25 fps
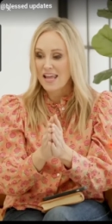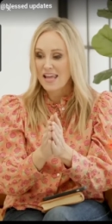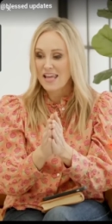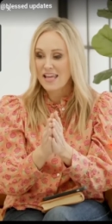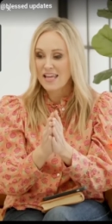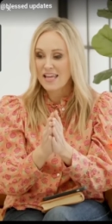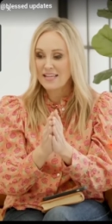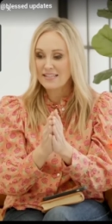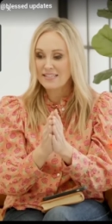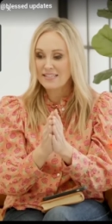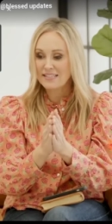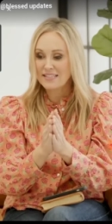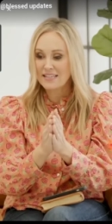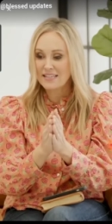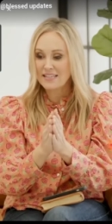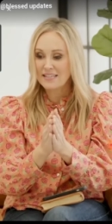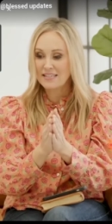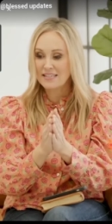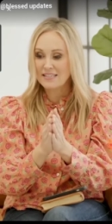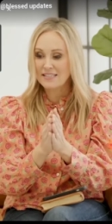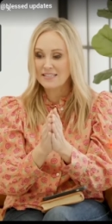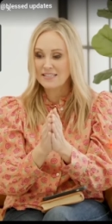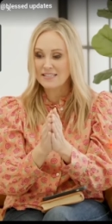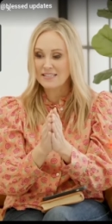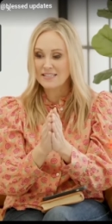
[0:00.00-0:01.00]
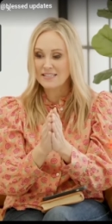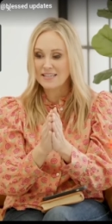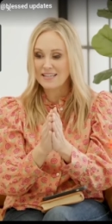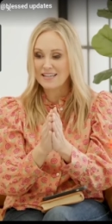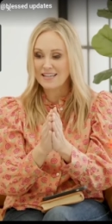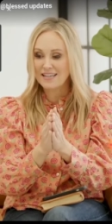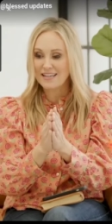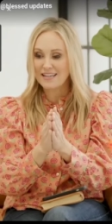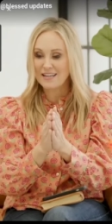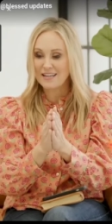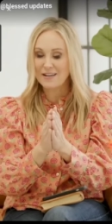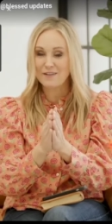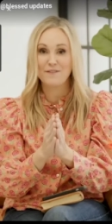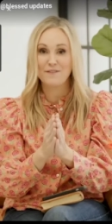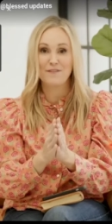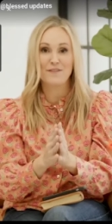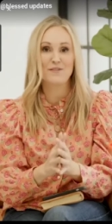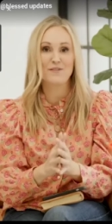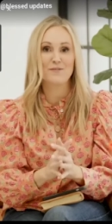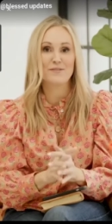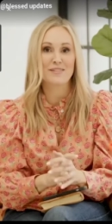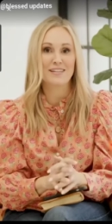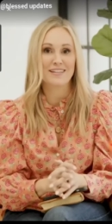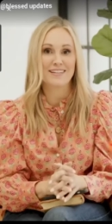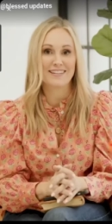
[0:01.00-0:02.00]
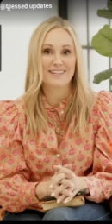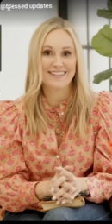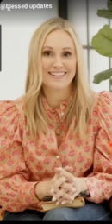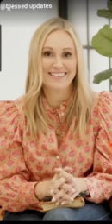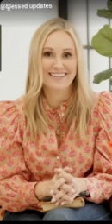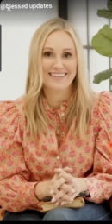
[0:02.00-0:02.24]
it is confusing.